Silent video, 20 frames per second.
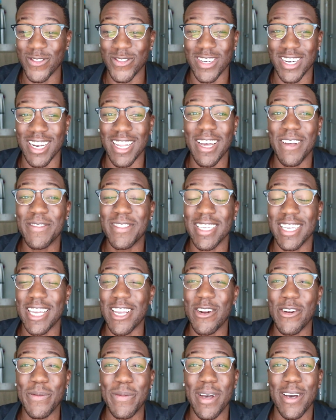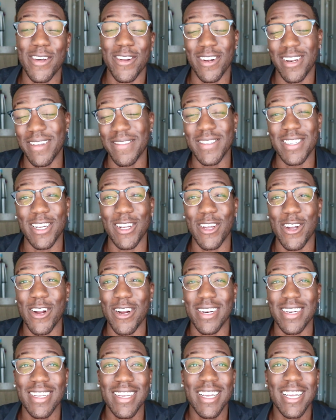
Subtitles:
love to hear about or love to learn.